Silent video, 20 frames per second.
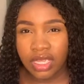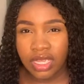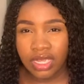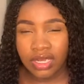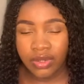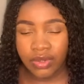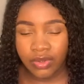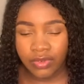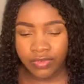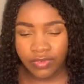I
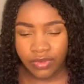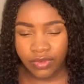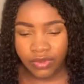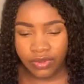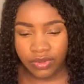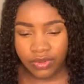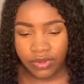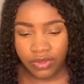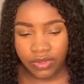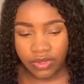love
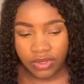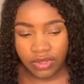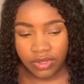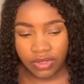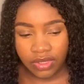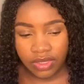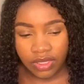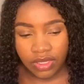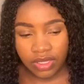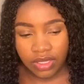you
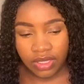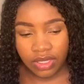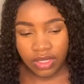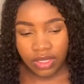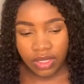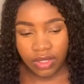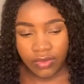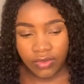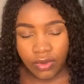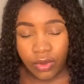
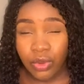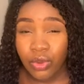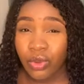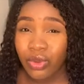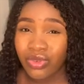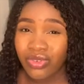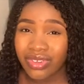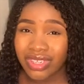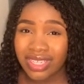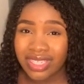for no
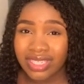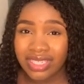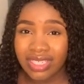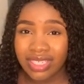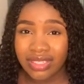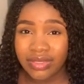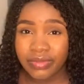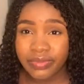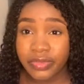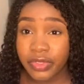reason.